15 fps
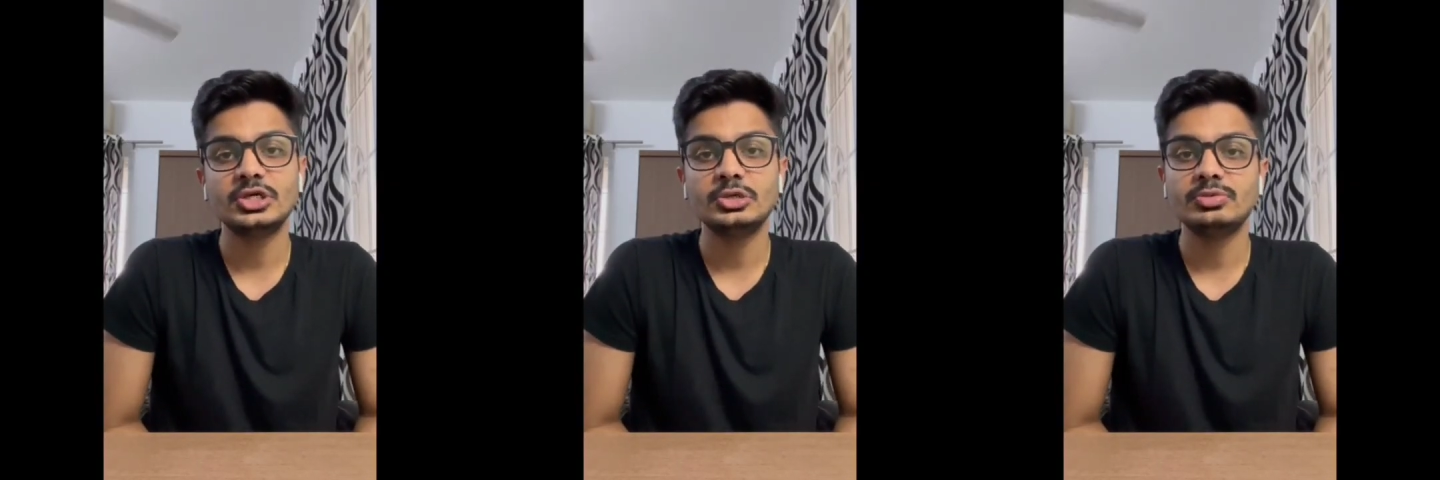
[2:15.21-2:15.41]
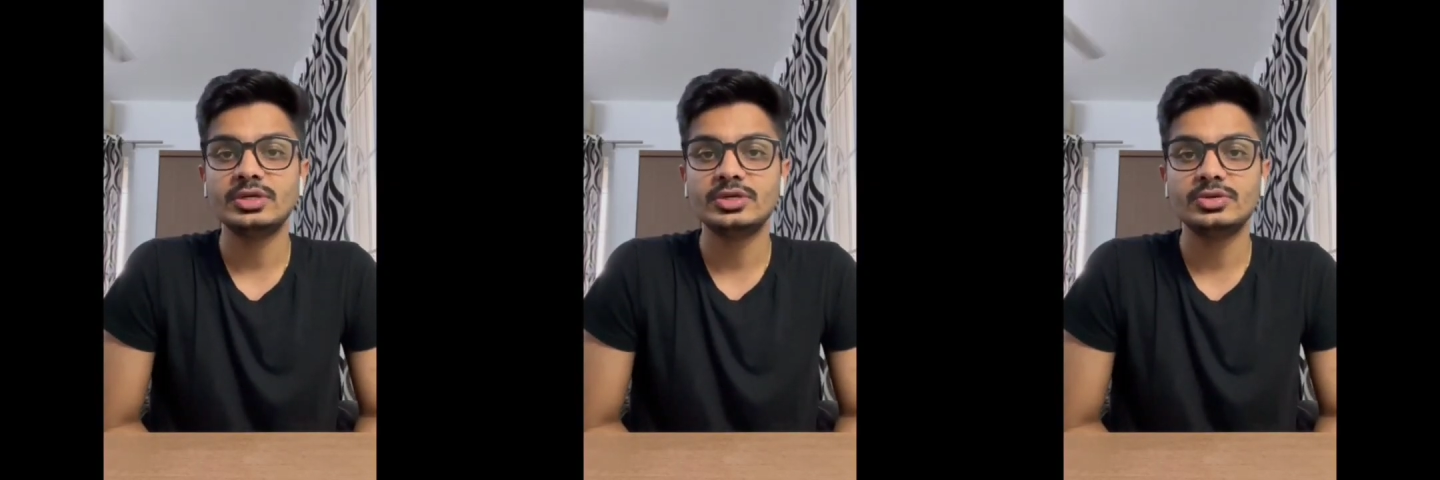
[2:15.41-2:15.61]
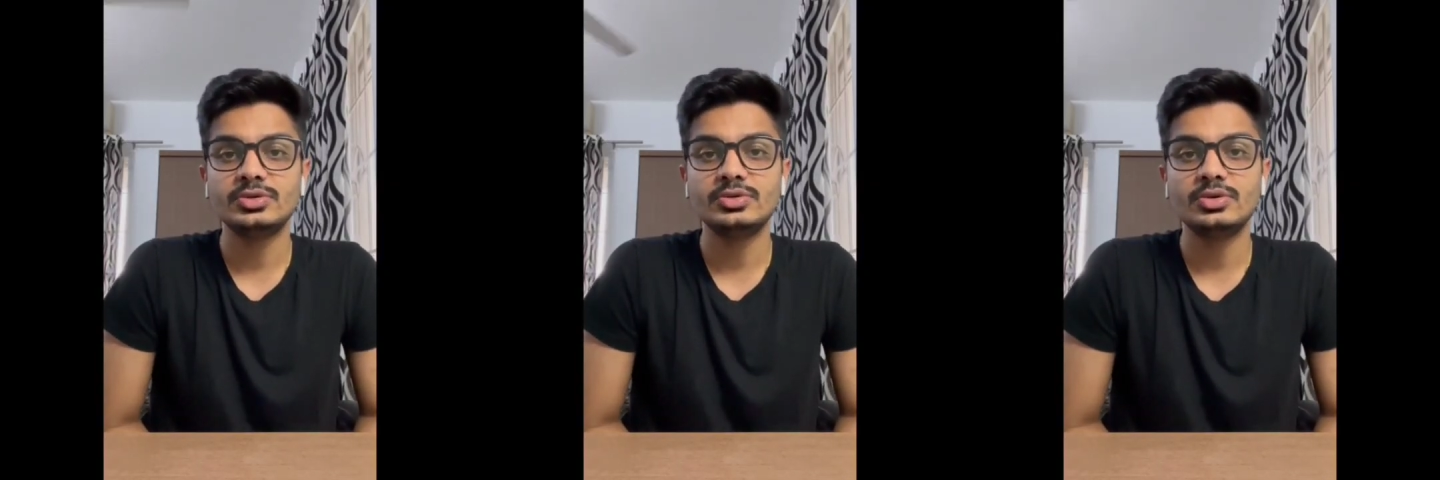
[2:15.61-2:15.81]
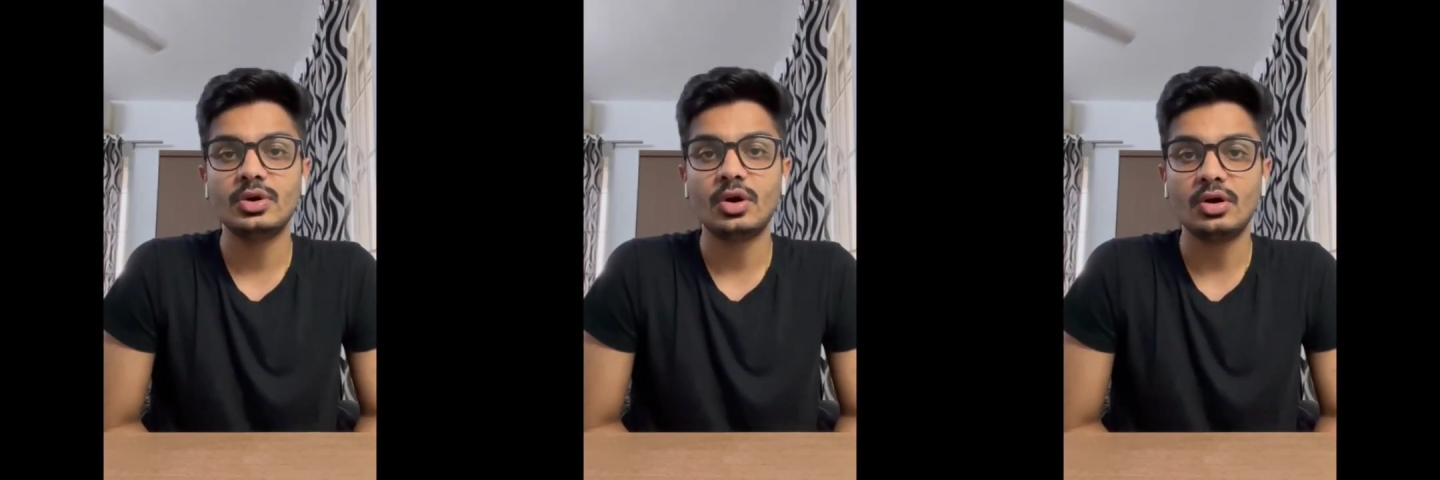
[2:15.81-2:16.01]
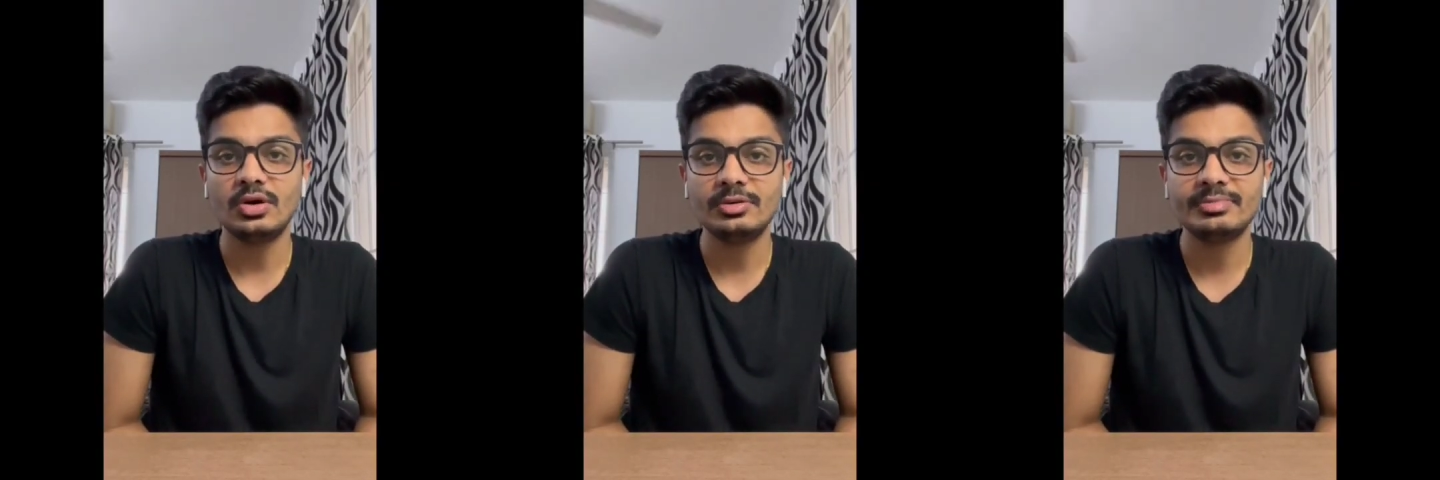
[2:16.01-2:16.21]
you will do
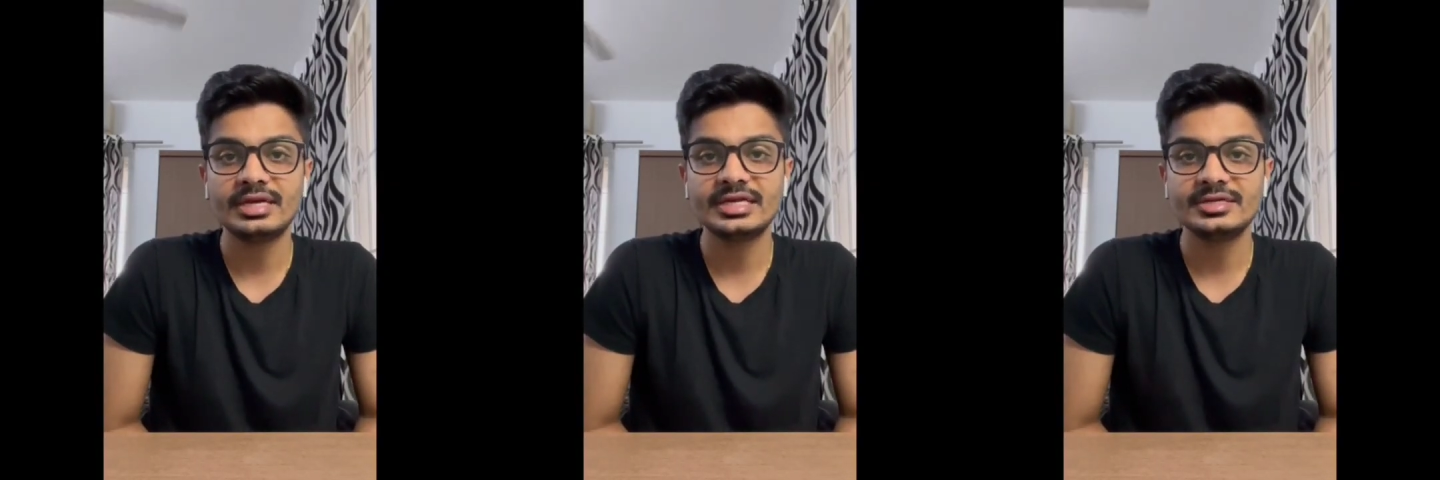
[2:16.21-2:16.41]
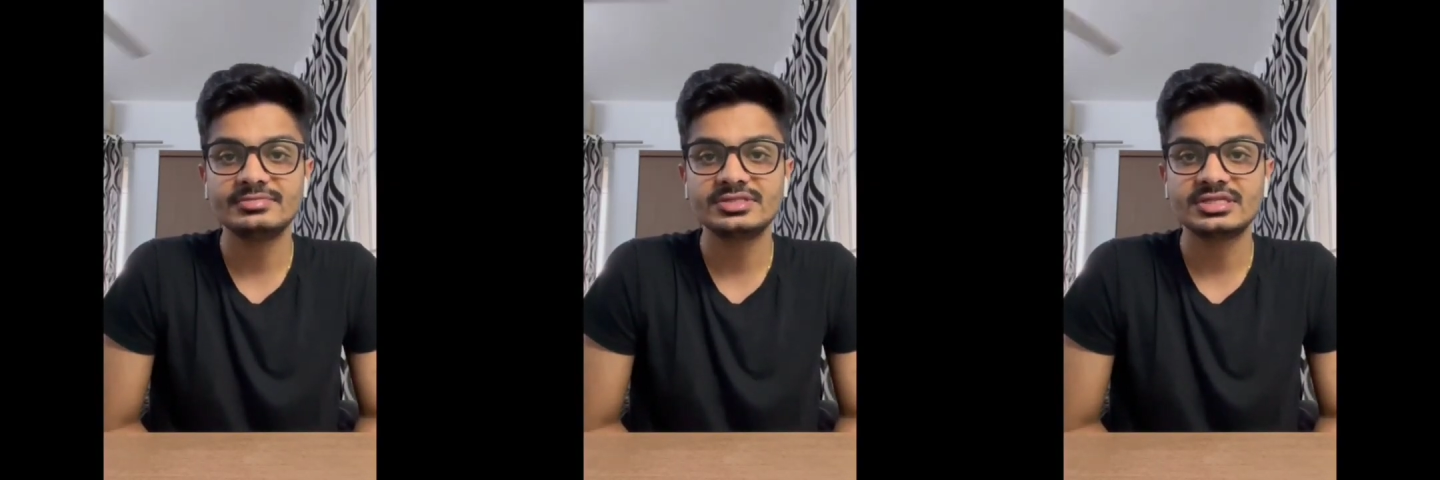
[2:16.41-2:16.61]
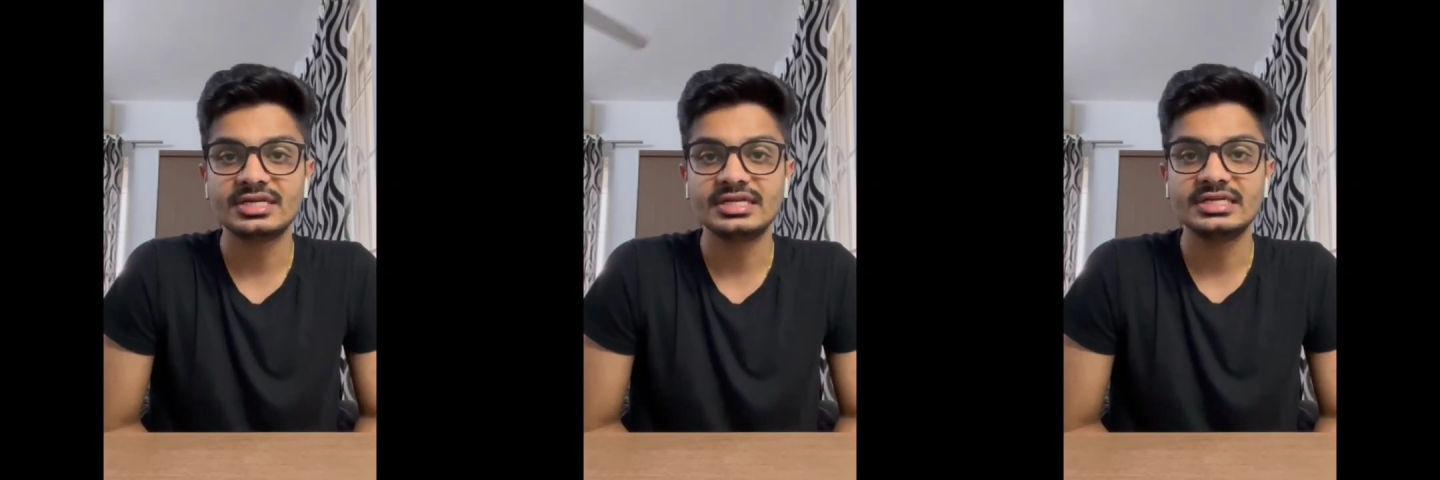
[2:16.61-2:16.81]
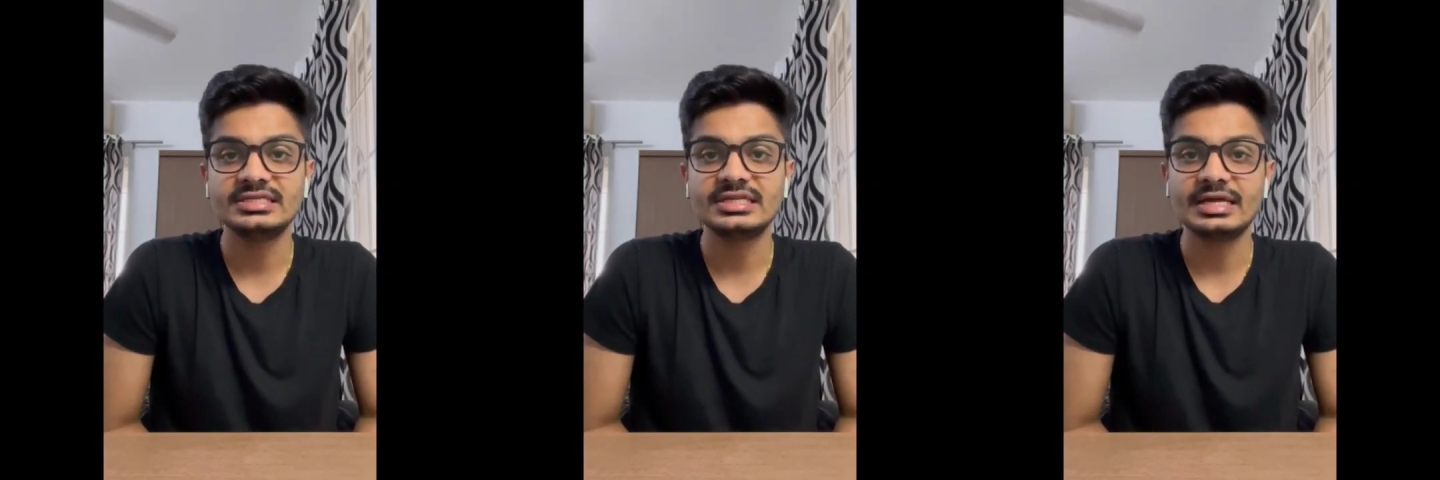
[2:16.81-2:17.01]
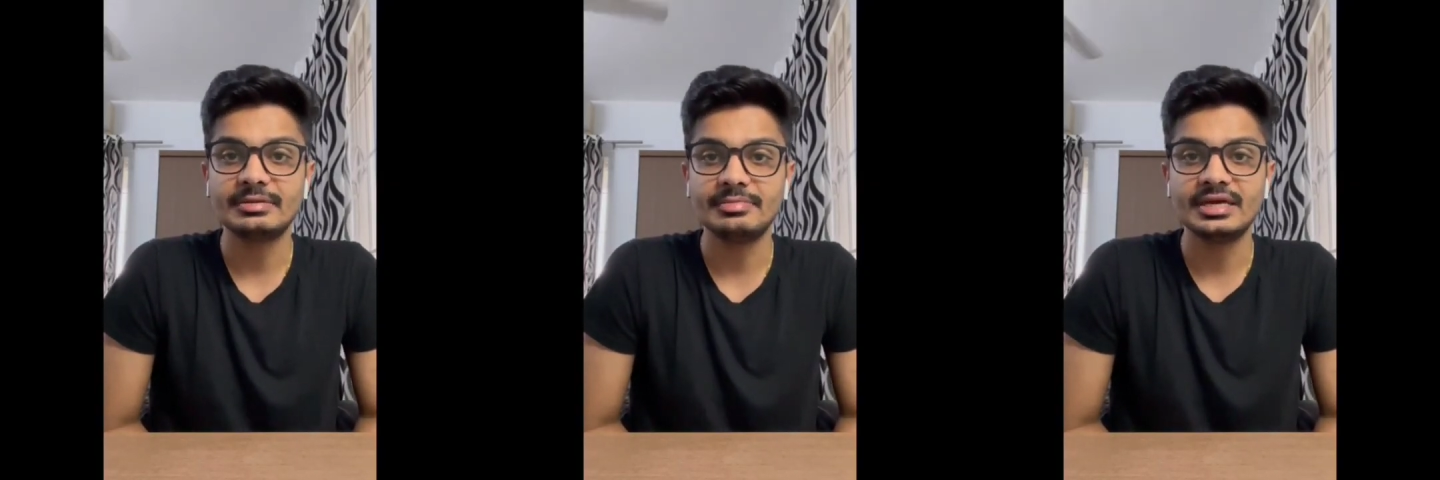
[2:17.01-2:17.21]
all barium
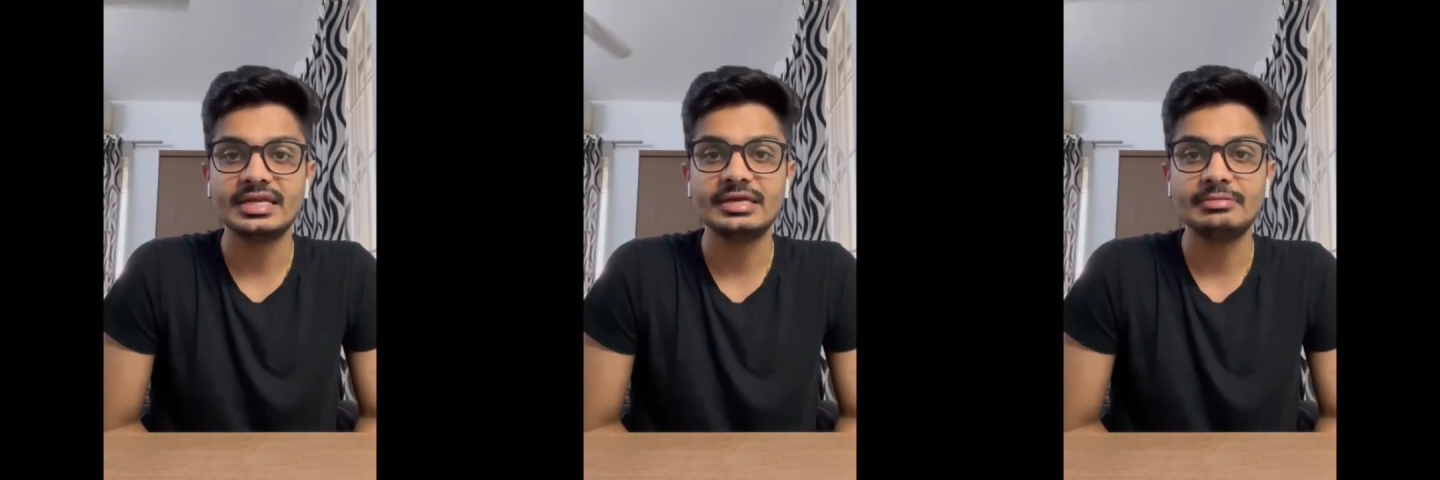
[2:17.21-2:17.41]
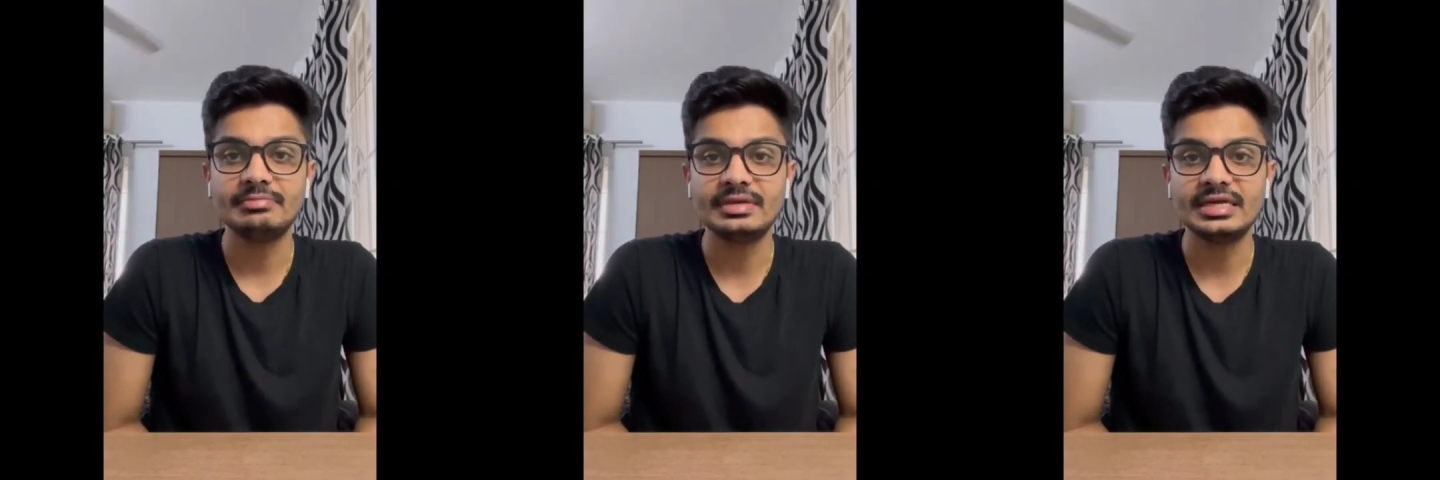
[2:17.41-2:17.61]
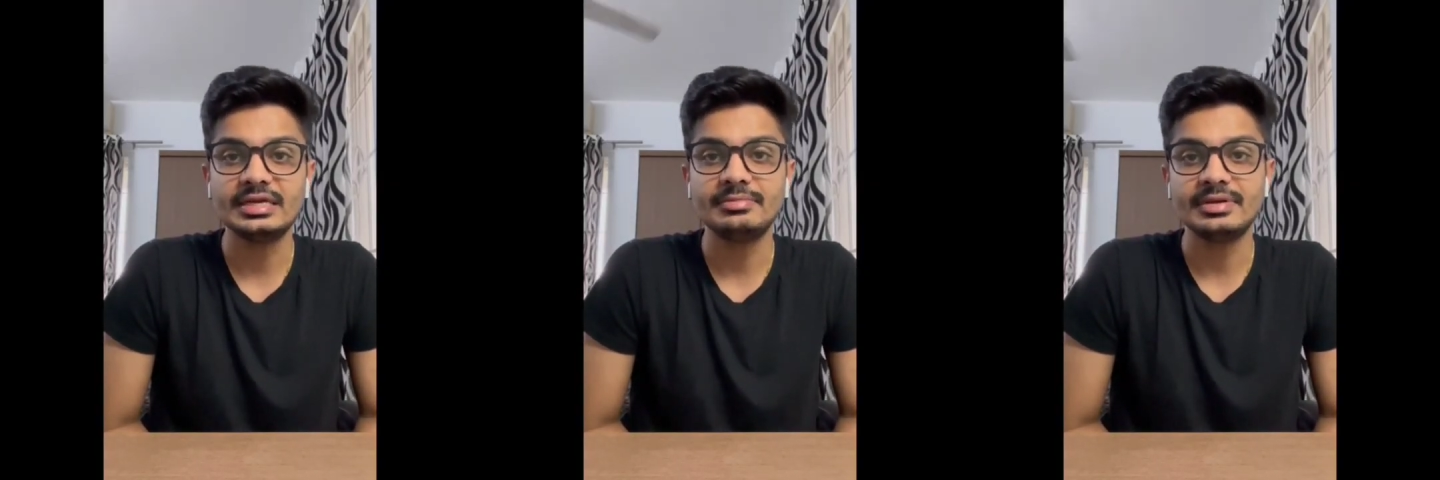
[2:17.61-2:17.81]
studies like barium meal,